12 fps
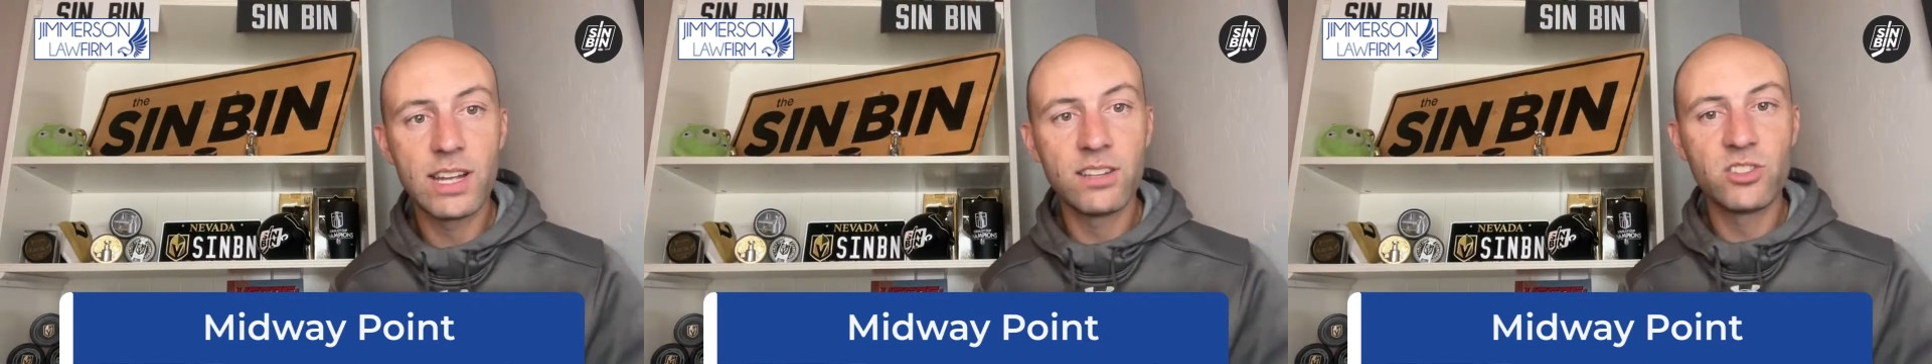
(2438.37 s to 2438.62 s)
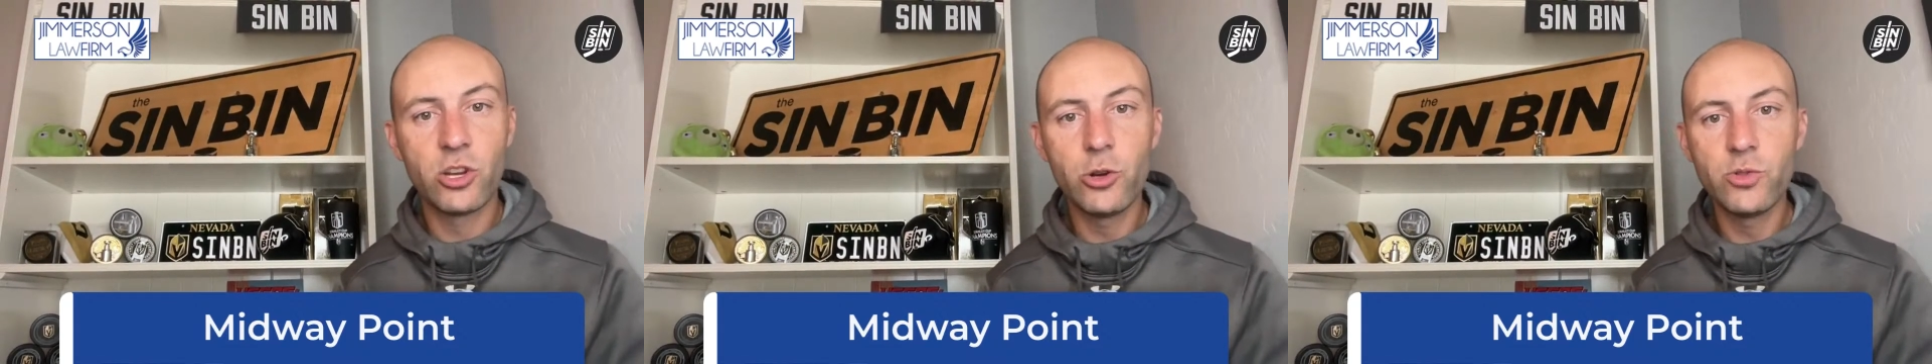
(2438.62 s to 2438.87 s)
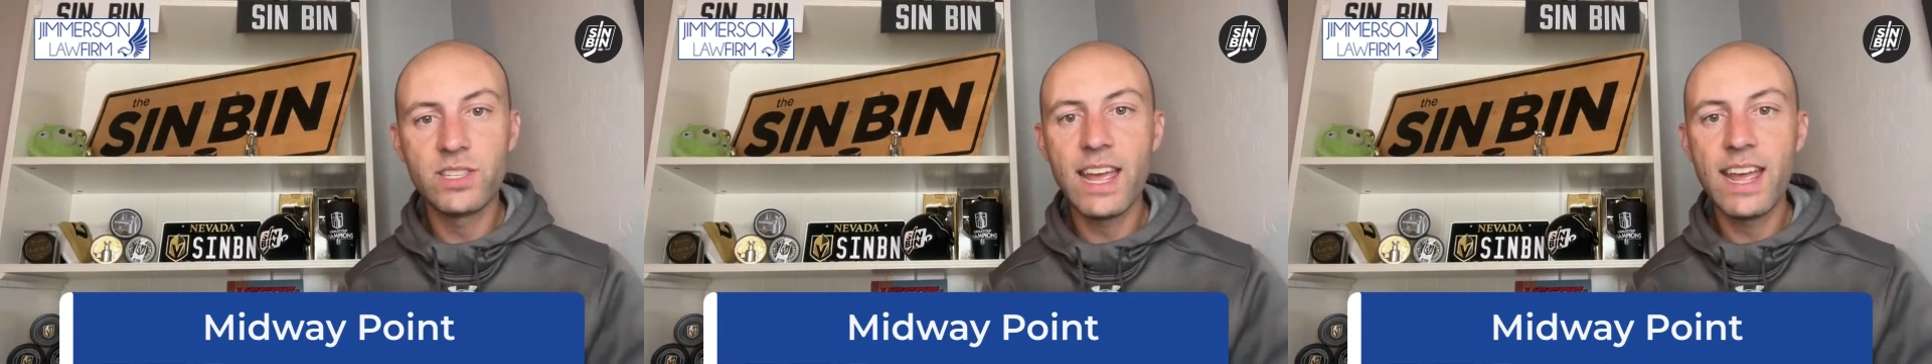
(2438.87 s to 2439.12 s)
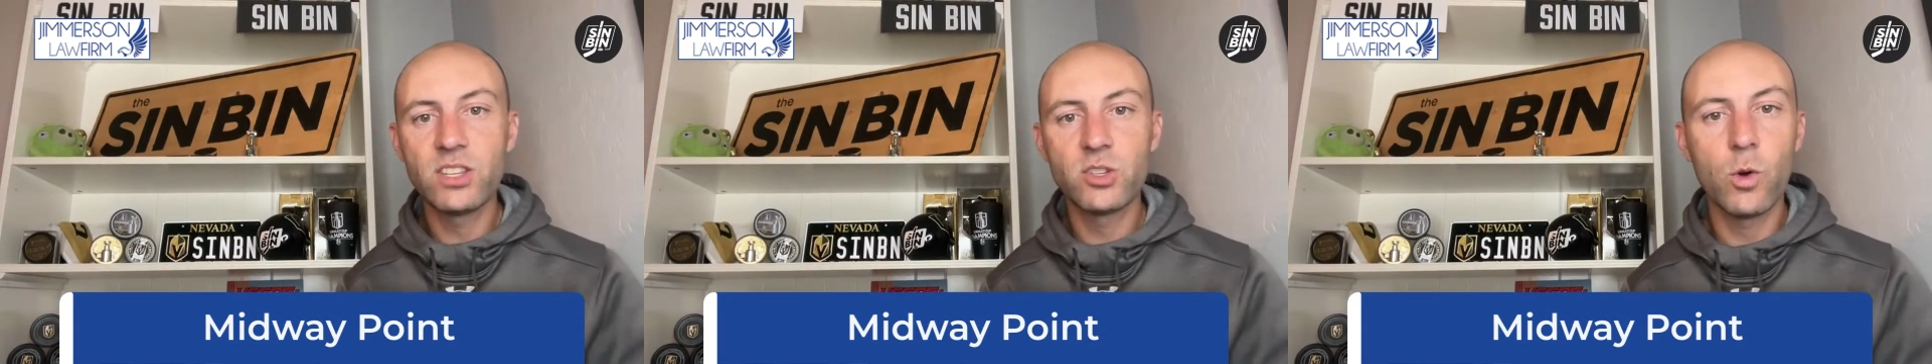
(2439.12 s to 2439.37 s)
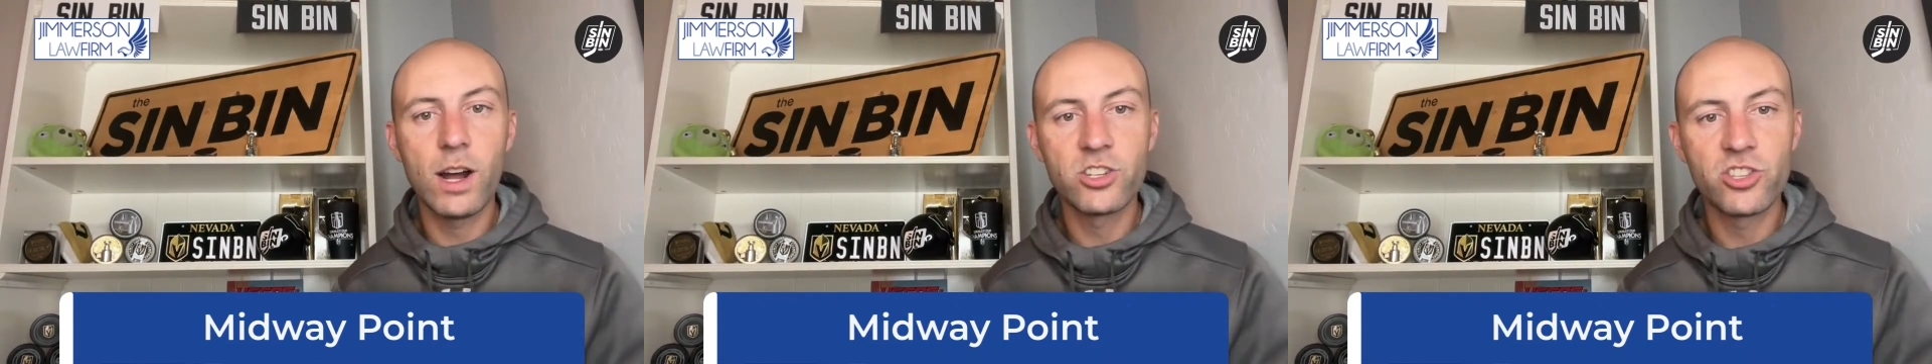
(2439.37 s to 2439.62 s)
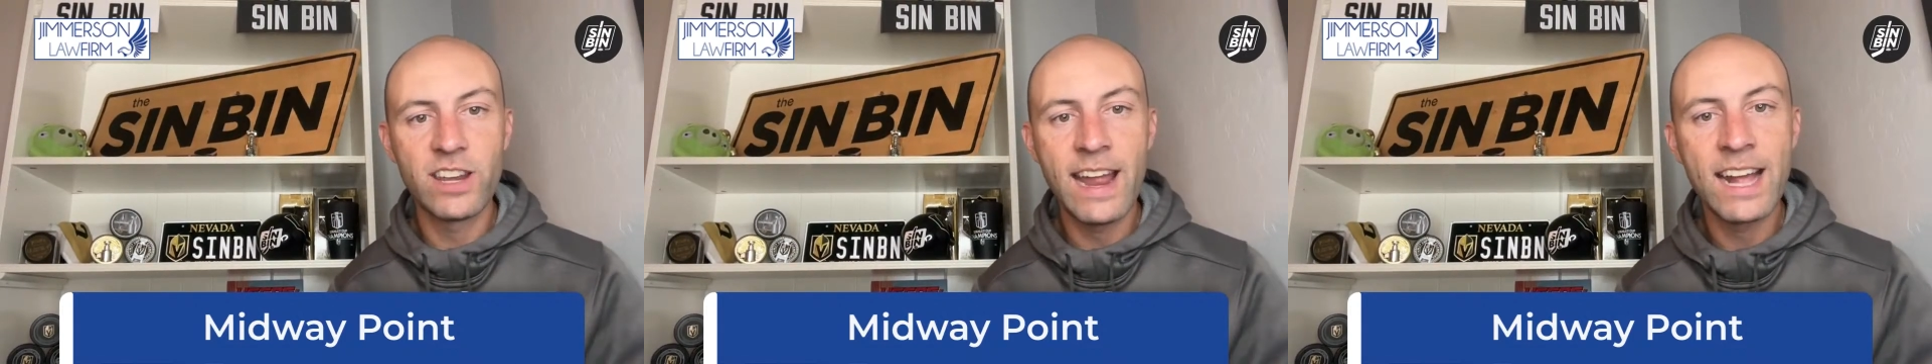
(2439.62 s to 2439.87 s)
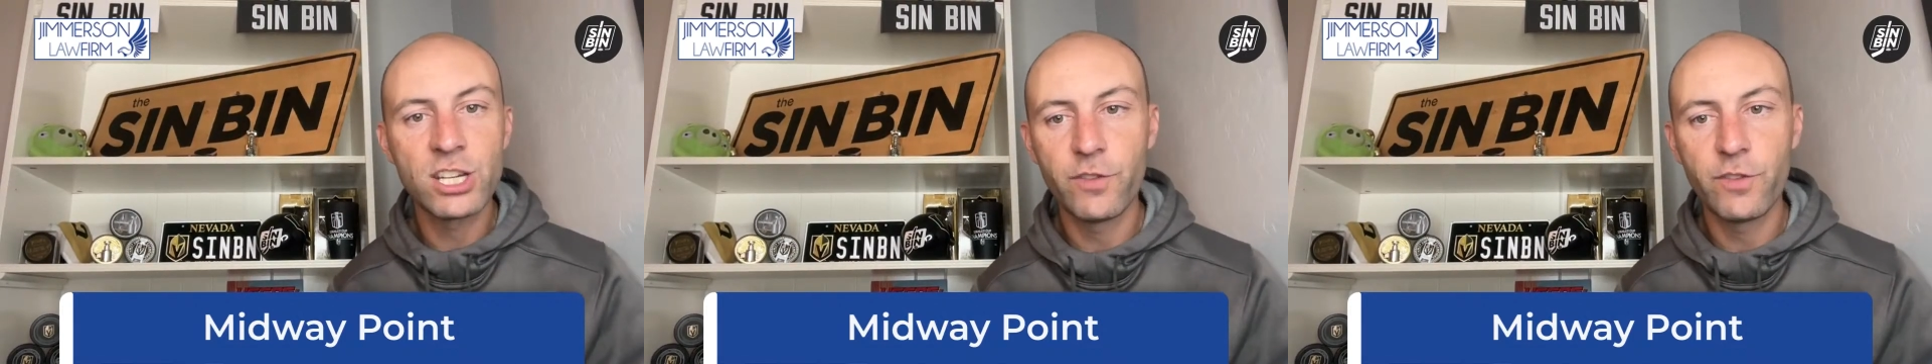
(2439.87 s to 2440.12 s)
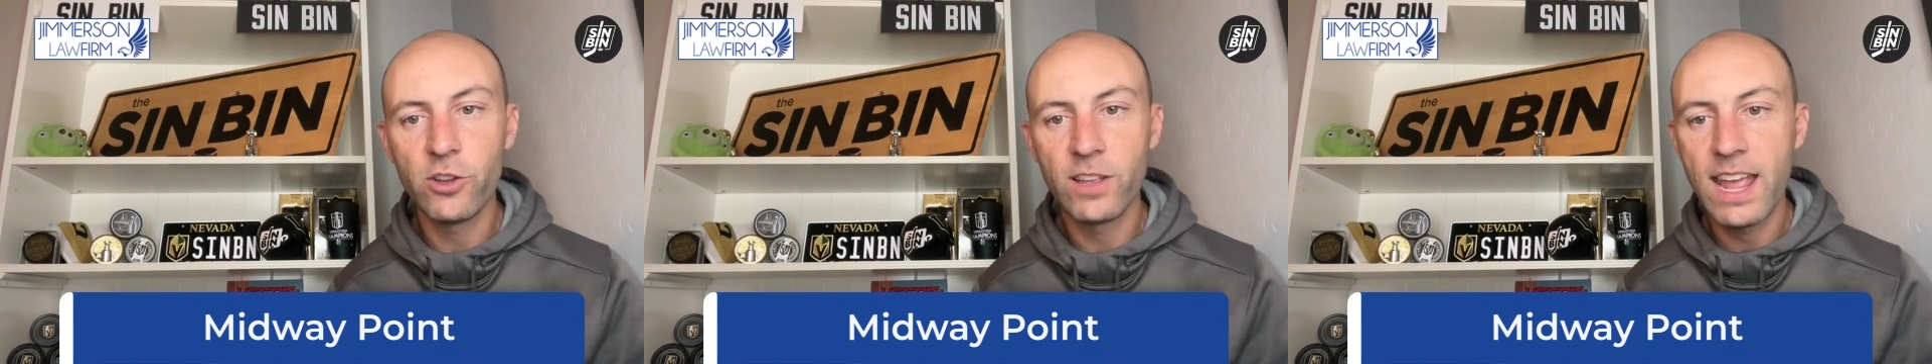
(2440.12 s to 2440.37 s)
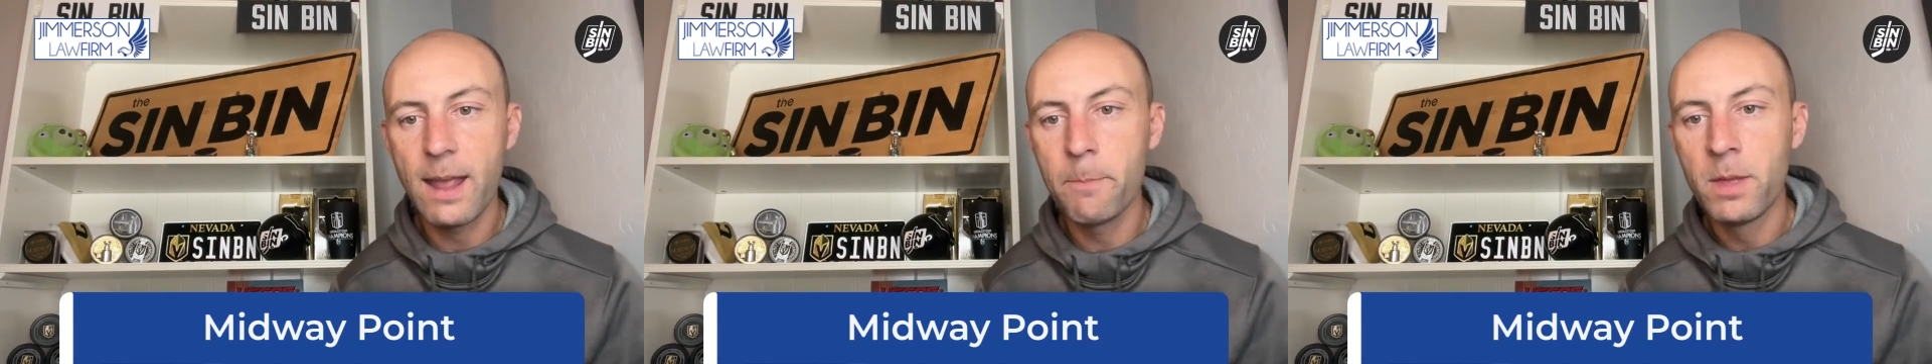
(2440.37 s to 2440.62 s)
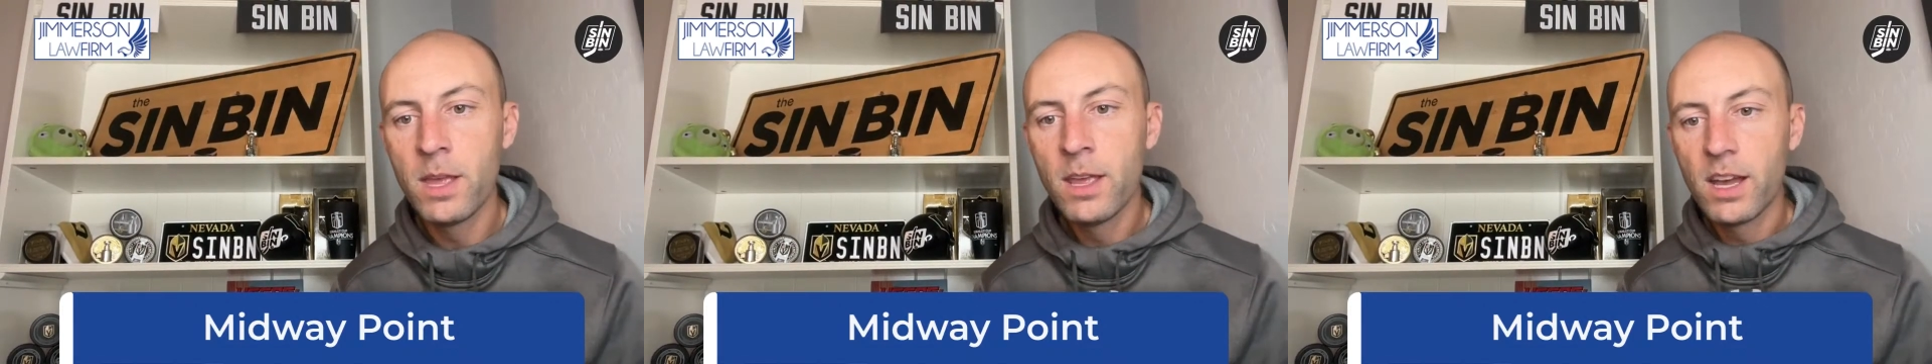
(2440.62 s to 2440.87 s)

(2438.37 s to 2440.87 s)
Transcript: on Tuesday to watch the Nashville game,